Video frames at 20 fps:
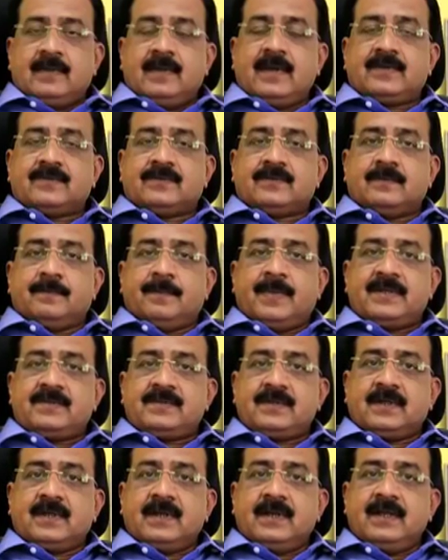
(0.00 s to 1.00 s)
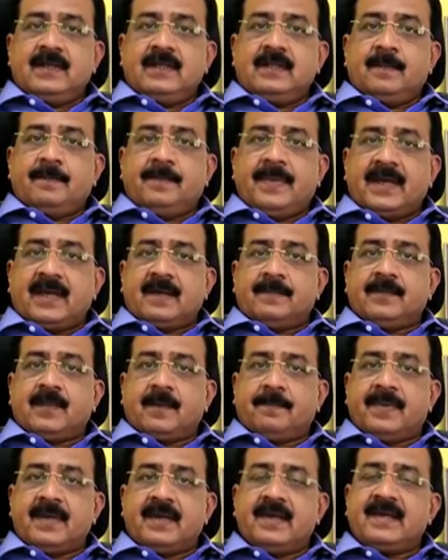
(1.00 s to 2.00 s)
Yes, basically the big
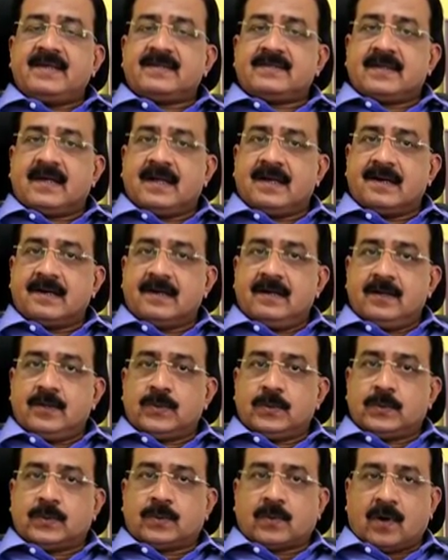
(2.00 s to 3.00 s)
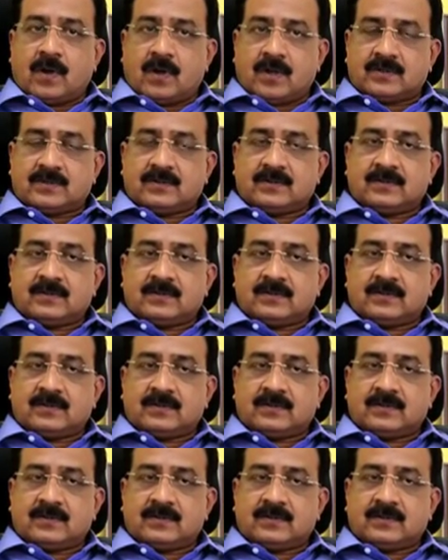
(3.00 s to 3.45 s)
the biggest hurdle to cross